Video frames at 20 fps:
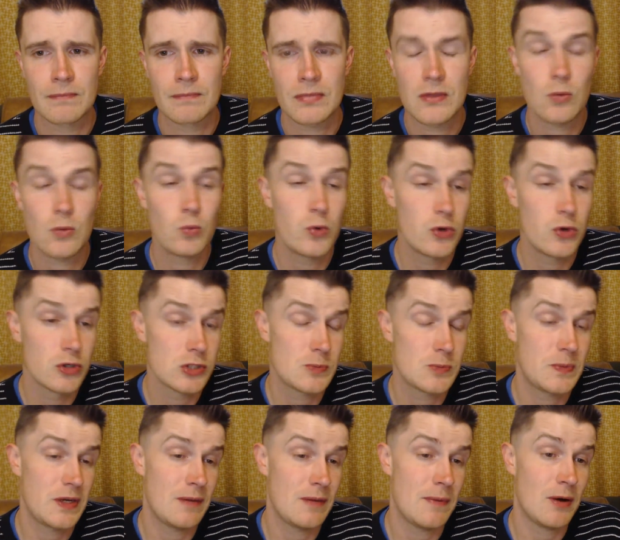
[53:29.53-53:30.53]
The worst
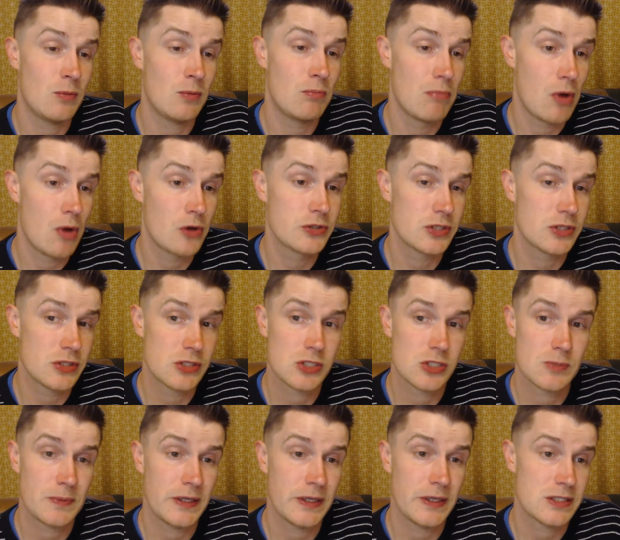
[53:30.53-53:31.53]
bit about modern
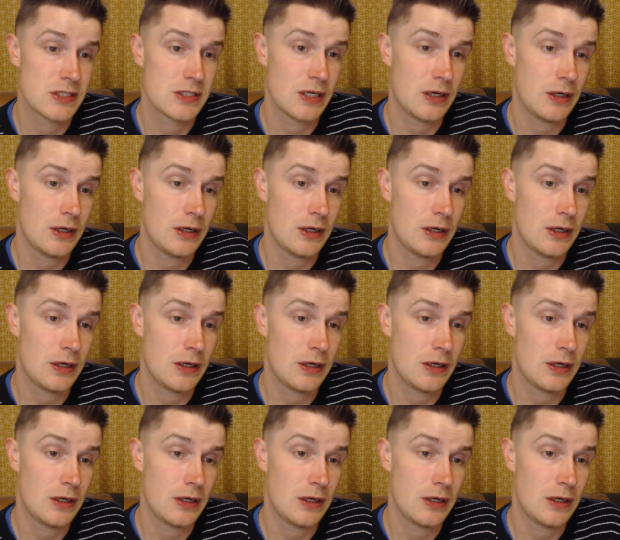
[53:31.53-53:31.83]
splits